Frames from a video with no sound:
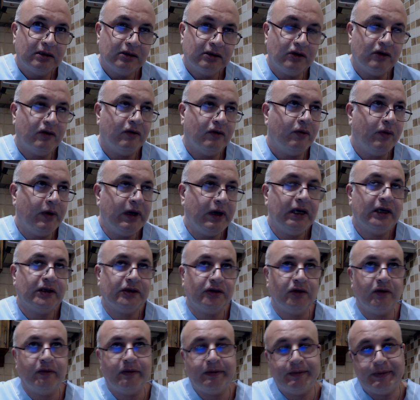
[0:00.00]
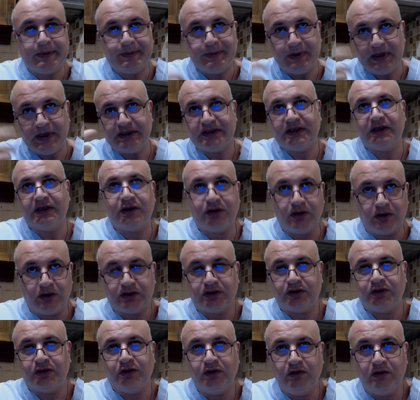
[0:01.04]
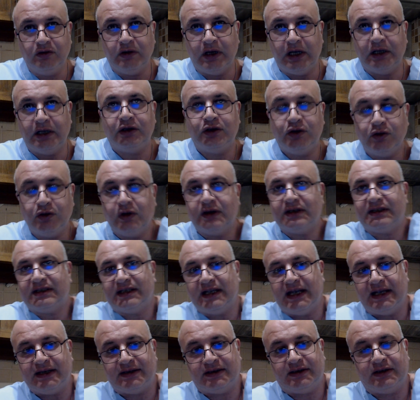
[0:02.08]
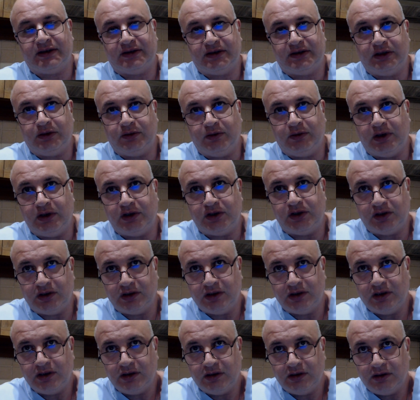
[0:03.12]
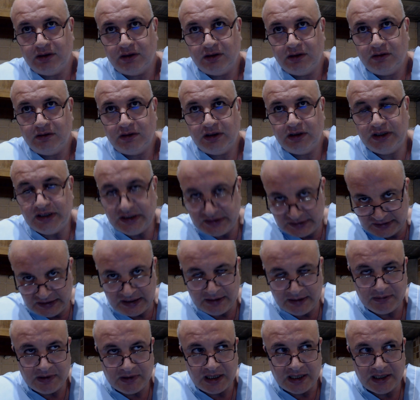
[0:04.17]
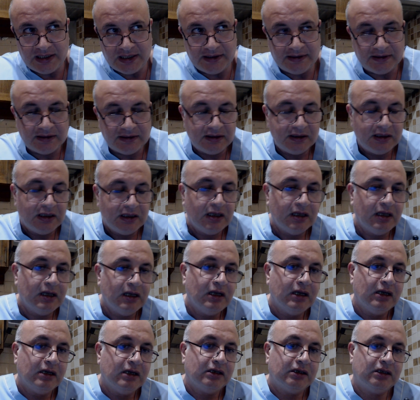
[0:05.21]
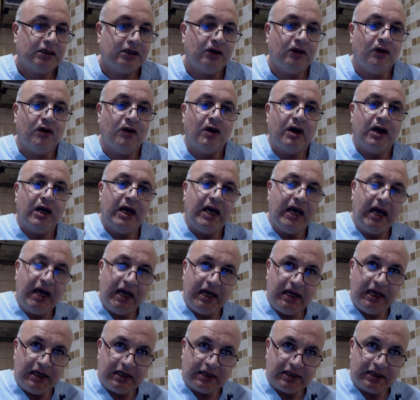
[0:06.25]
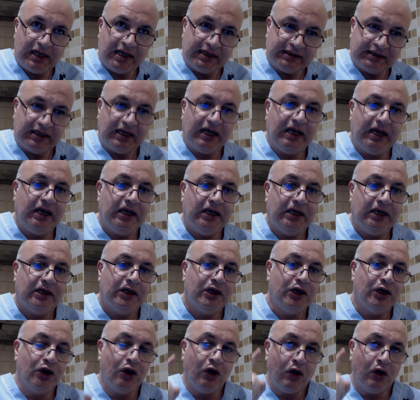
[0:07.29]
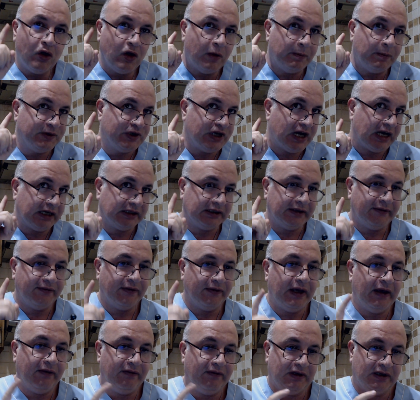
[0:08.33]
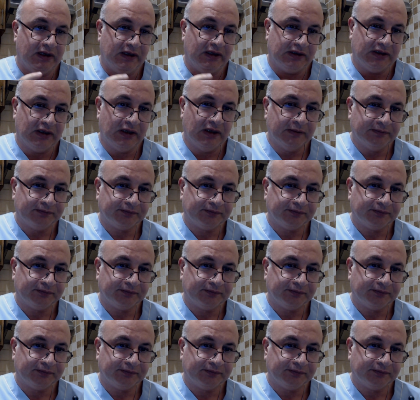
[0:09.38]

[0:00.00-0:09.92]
so we, so person talks to you and you assess the situation. The same Naya. So A, class A, no objective evidence